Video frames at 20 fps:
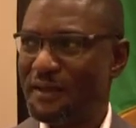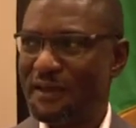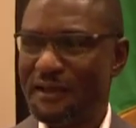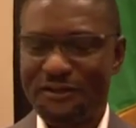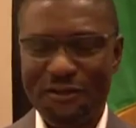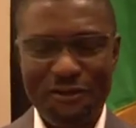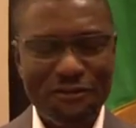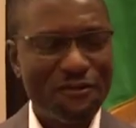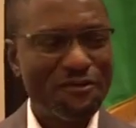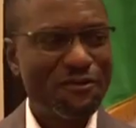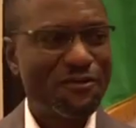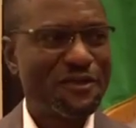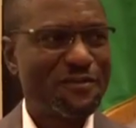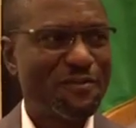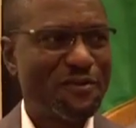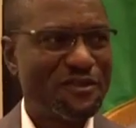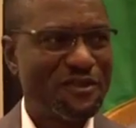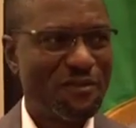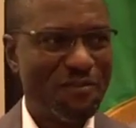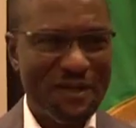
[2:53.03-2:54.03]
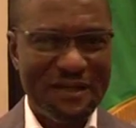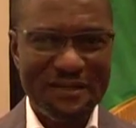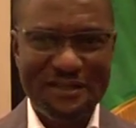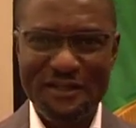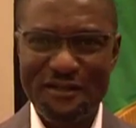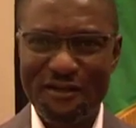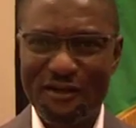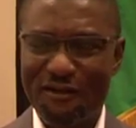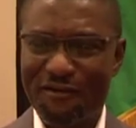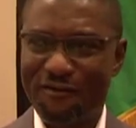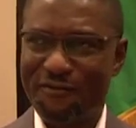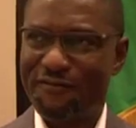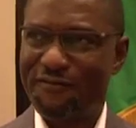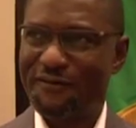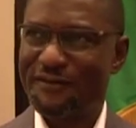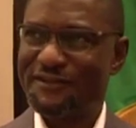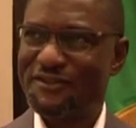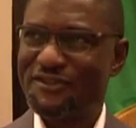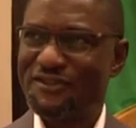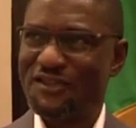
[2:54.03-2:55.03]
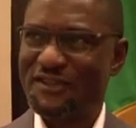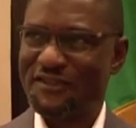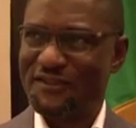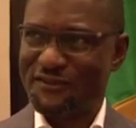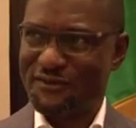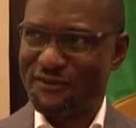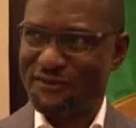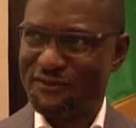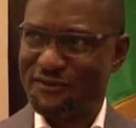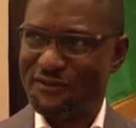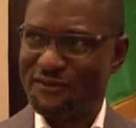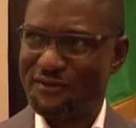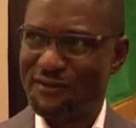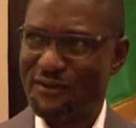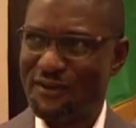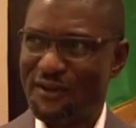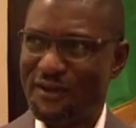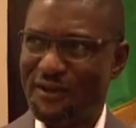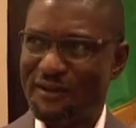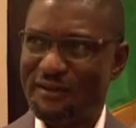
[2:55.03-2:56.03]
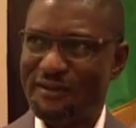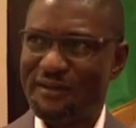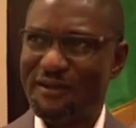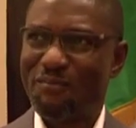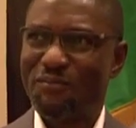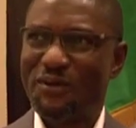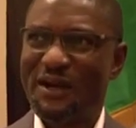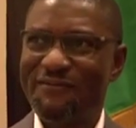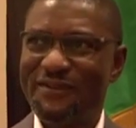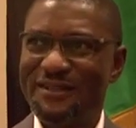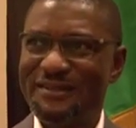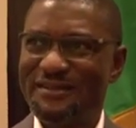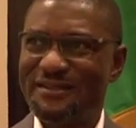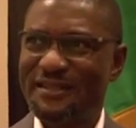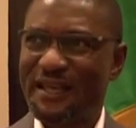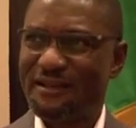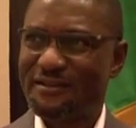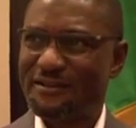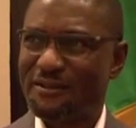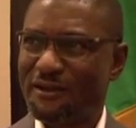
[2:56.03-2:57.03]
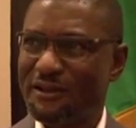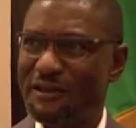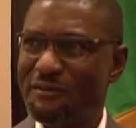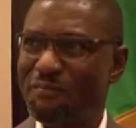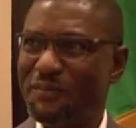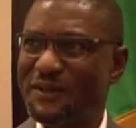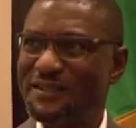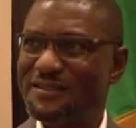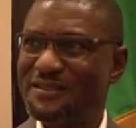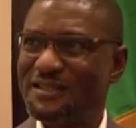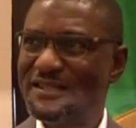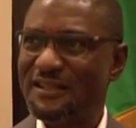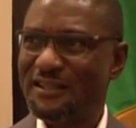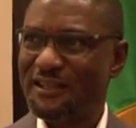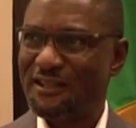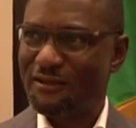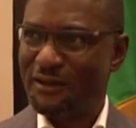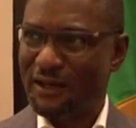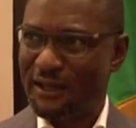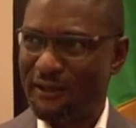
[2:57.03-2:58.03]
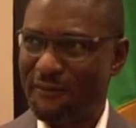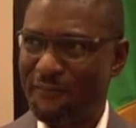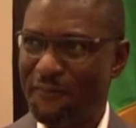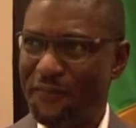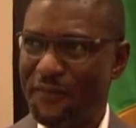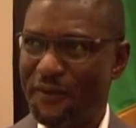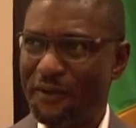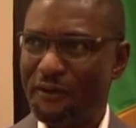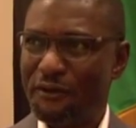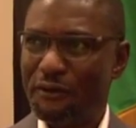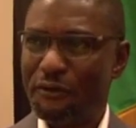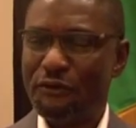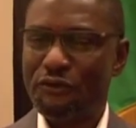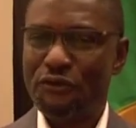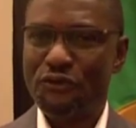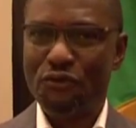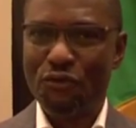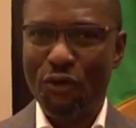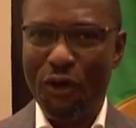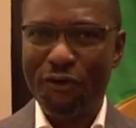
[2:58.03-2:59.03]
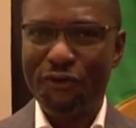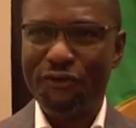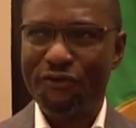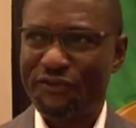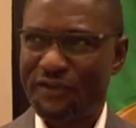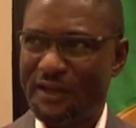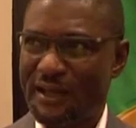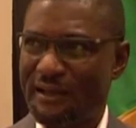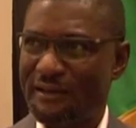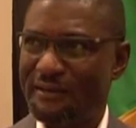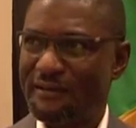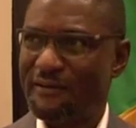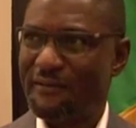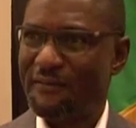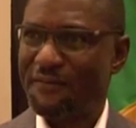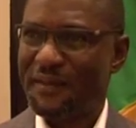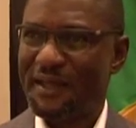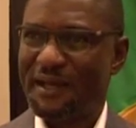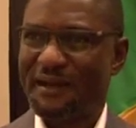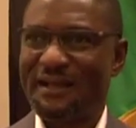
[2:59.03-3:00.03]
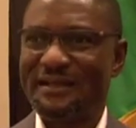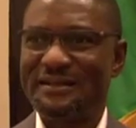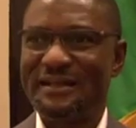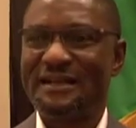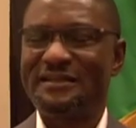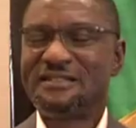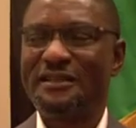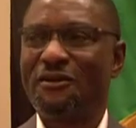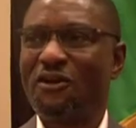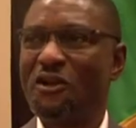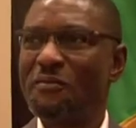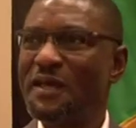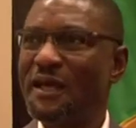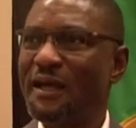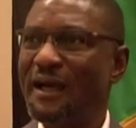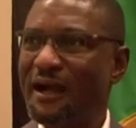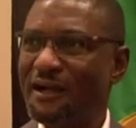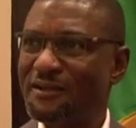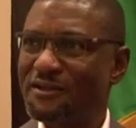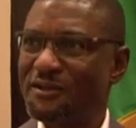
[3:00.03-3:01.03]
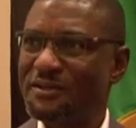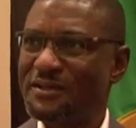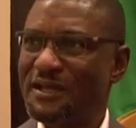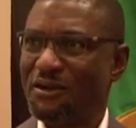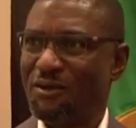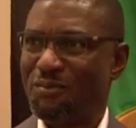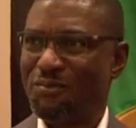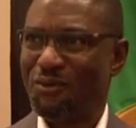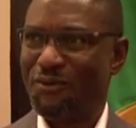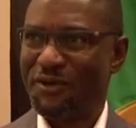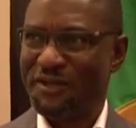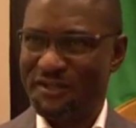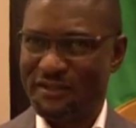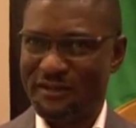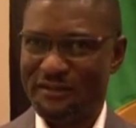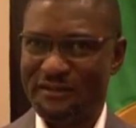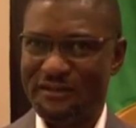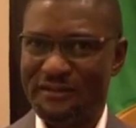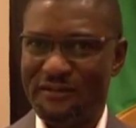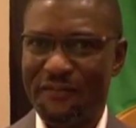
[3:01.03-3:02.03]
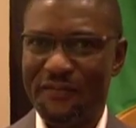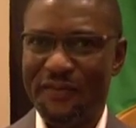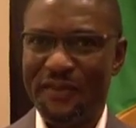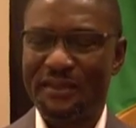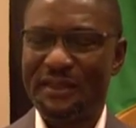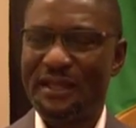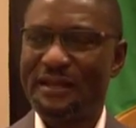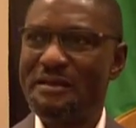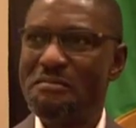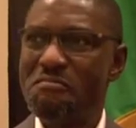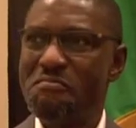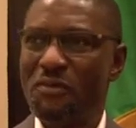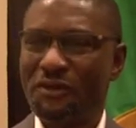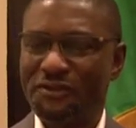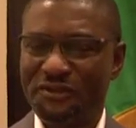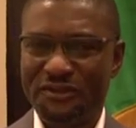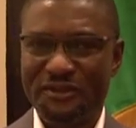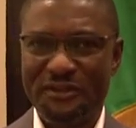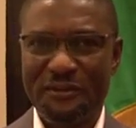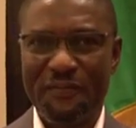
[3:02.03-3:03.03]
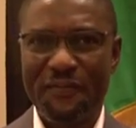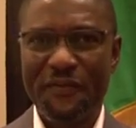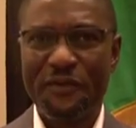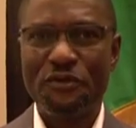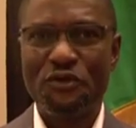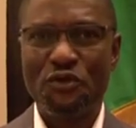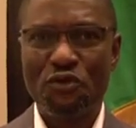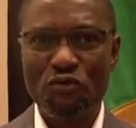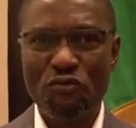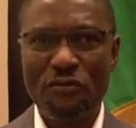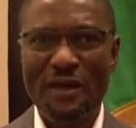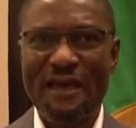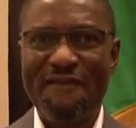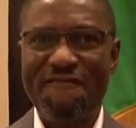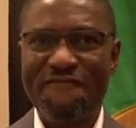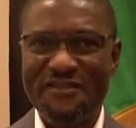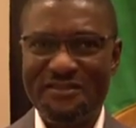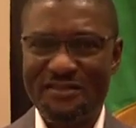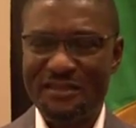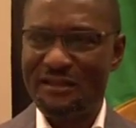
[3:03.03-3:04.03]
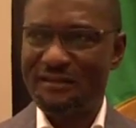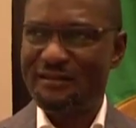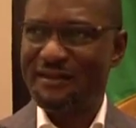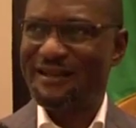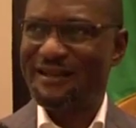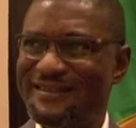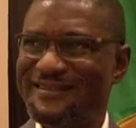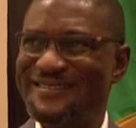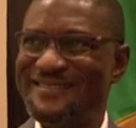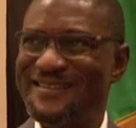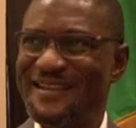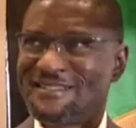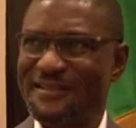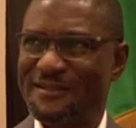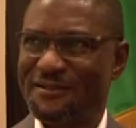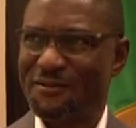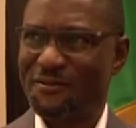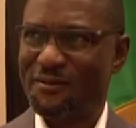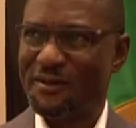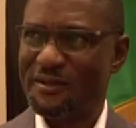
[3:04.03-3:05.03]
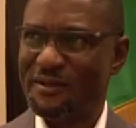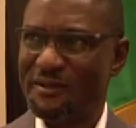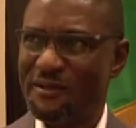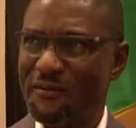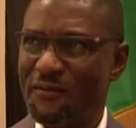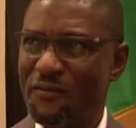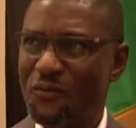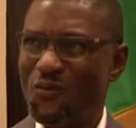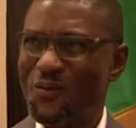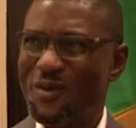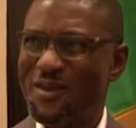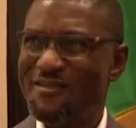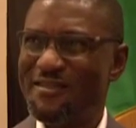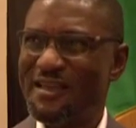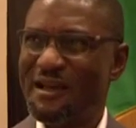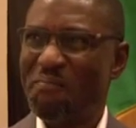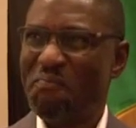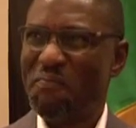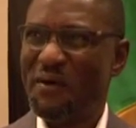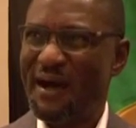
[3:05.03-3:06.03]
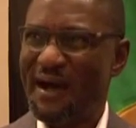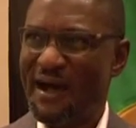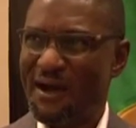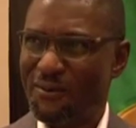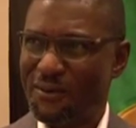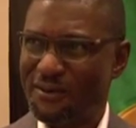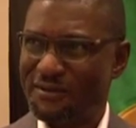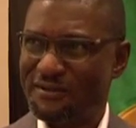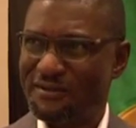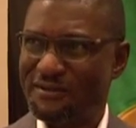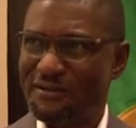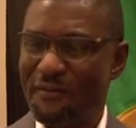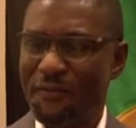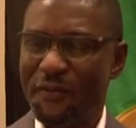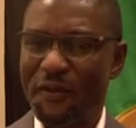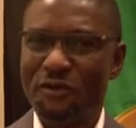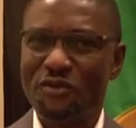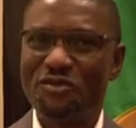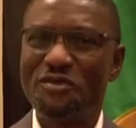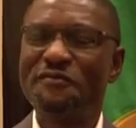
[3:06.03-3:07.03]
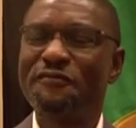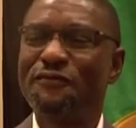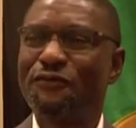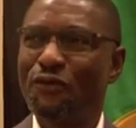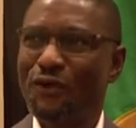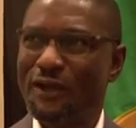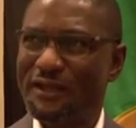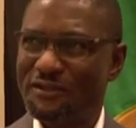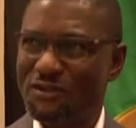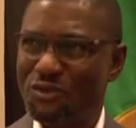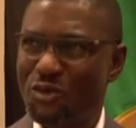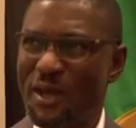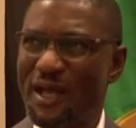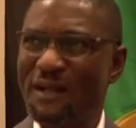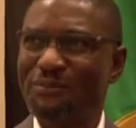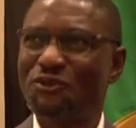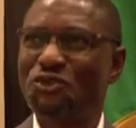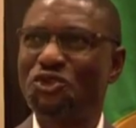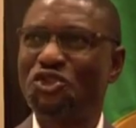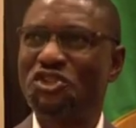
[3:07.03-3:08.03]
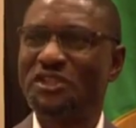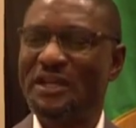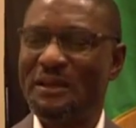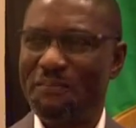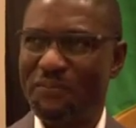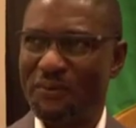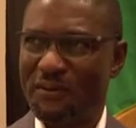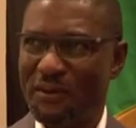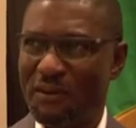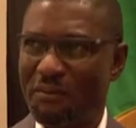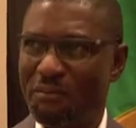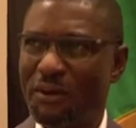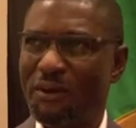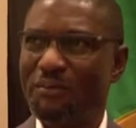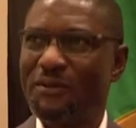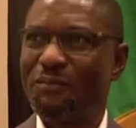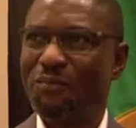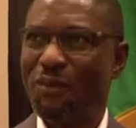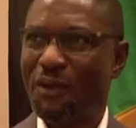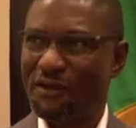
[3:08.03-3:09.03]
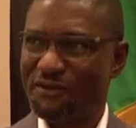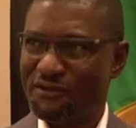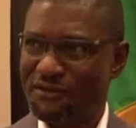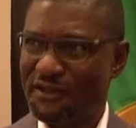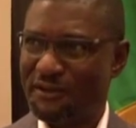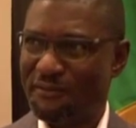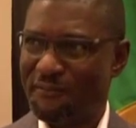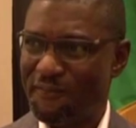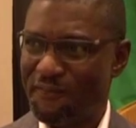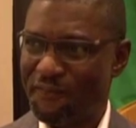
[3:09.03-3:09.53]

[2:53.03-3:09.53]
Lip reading: It's also the responsibility of citizens, the private sector in particular, to understand that as economic actors and operators, that they must do everything is necessary within their powers to influence, to help to shape public policy.